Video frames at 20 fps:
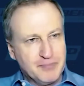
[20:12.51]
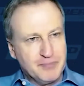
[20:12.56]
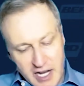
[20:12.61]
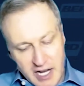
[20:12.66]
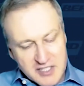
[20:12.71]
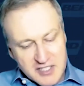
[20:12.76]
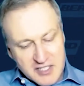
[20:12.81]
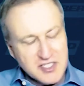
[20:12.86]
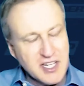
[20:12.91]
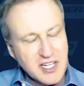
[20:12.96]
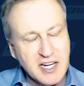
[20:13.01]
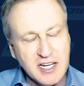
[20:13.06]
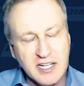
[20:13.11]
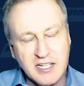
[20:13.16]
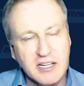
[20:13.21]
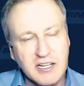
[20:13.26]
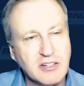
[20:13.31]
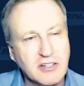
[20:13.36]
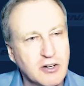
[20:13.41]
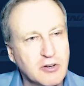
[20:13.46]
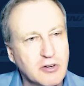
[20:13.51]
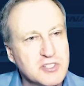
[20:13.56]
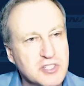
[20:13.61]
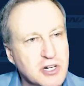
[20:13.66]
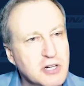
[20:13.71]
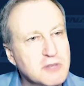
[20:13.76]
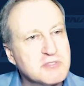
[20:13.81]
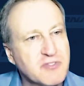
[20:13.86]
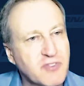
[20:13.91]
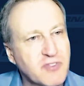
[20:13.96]
I'd say, you know, in
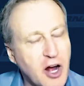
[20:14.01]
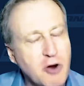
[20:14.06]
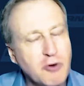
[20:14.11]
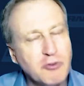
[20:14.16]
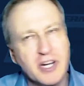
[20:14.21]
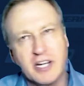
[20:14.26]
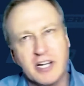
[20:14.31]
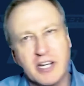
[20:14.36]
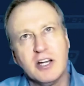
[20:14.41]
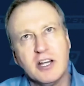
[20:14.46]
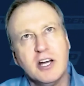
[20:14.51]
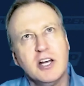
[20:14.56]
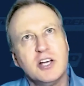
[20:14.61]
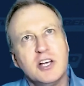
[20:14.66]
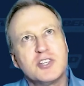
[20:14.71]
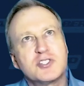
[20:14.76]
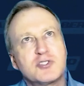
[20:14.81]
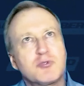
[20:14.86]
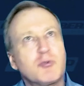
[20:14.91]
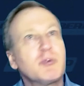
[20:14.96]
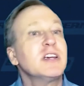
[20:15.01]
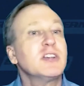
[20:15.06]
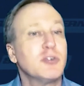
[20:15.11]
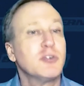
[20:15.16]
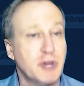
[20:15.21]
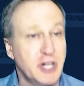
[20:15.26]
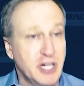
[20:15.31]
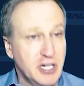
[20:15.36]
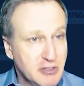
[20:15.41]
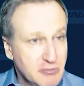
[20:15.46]
terms of owning,
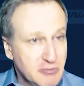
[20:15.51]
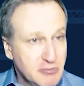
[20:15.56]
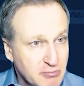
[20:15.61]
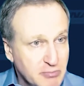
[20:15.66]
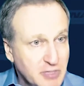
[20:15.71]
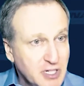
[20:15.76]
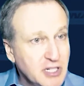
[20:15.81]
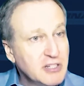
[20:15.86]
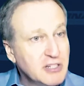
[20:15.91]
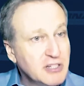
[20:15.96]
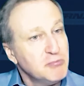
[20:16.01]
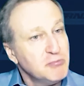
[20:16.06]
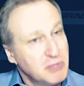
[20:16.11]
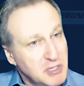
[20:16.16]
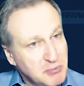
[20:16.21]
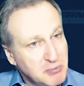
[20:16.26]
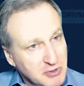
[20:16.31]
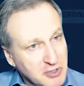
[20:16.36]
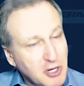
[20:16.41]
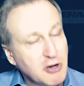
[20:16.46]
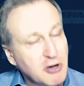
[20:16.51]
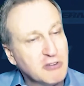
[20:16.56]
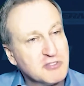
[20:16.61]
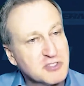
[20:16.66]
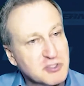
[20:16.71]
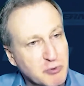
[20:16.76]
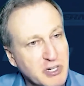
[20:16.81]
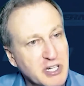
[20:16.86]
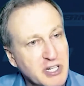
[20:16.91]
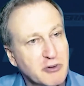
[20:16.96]
Sweetgreen, many people know of
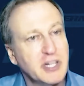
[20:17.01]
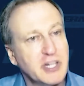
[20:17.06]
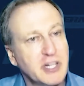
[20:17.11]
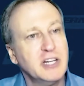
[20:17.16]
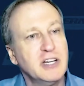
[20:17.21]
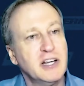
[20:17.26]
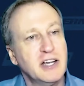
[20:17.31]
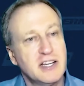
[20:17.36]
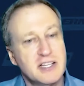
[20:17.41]
Sweetgreen